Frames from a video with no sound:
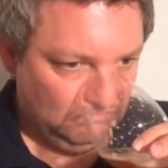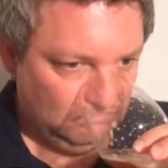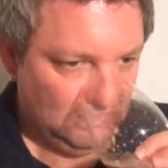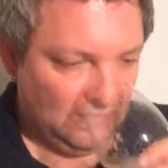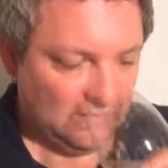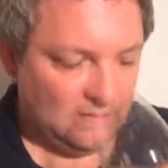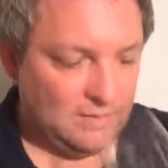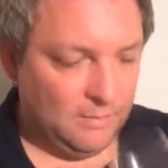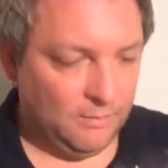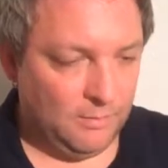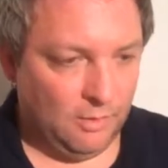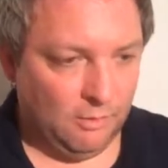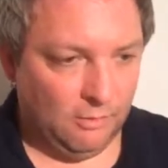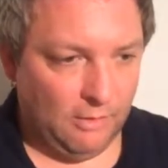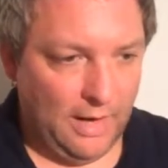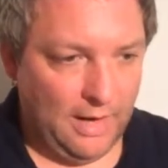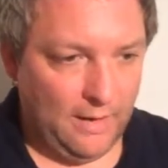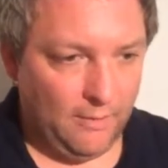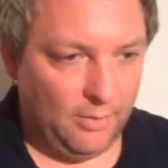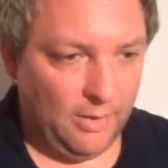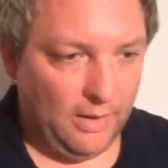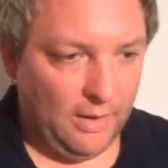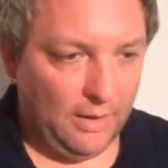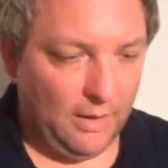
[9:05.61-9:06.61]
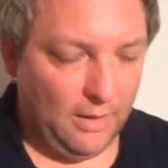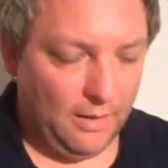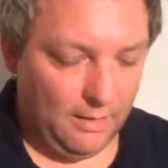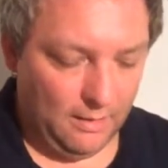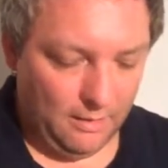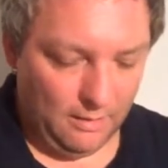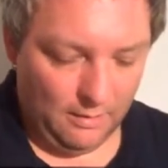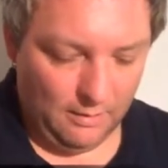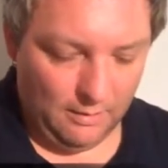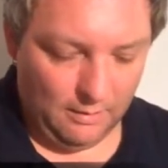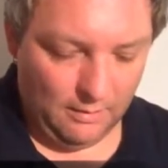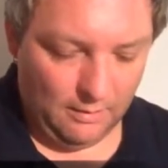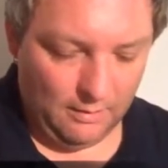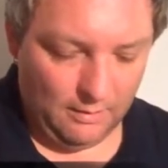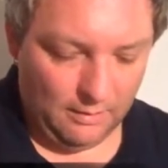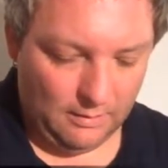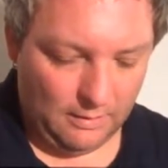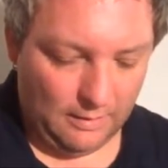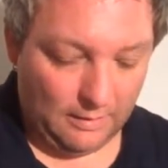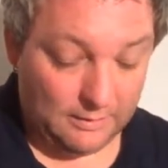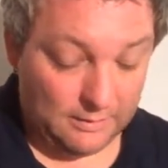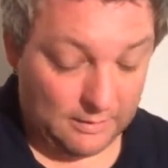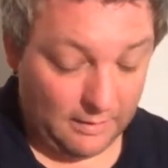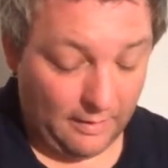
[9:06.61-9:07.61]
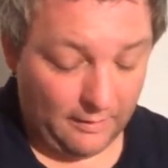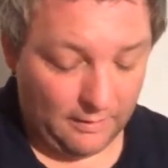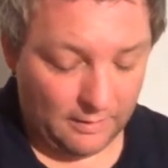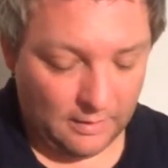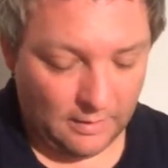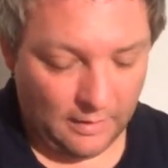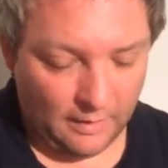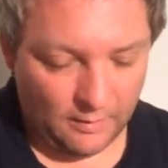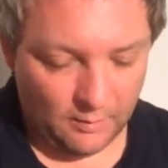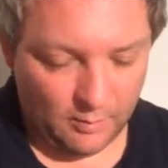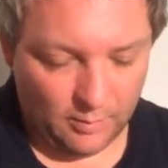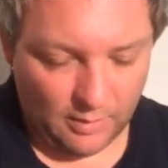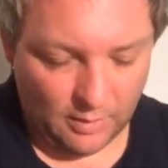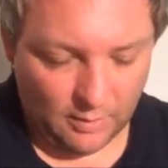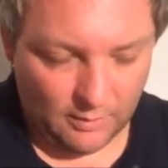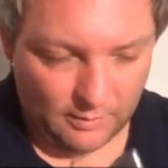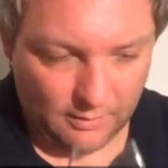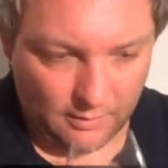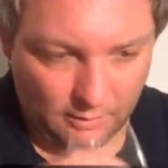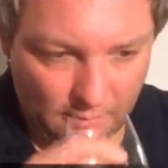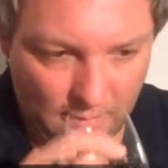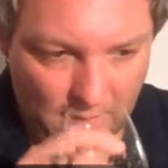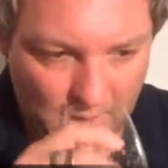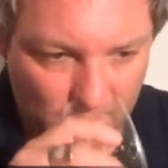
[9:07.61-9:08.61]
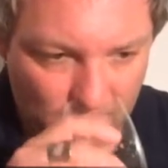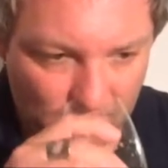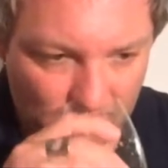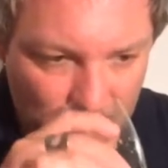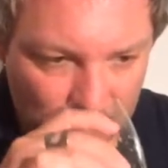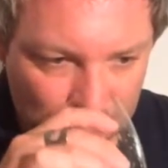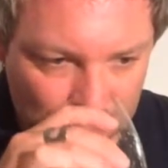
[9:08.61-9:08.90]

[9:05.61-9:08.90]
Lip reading: And some grape. I just had another beer with grape.